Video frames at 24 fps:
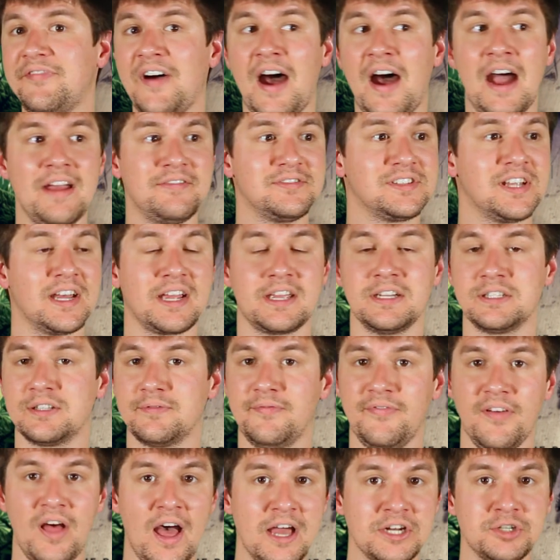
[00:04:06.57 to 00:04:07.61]
five seconds
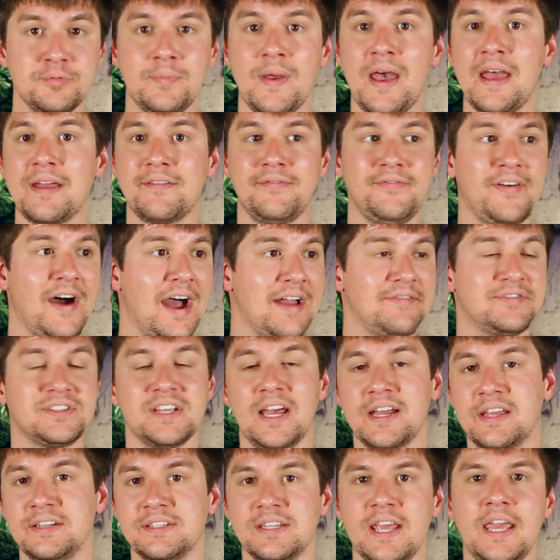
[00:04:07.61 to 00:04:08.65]
flashback, five
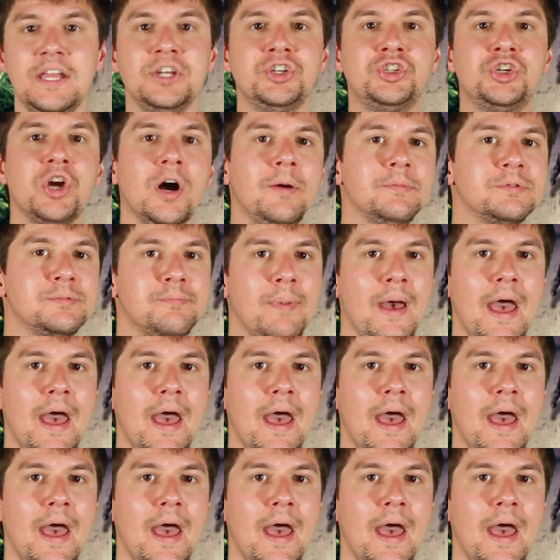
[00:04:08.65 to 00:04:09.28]
seconds. It jumps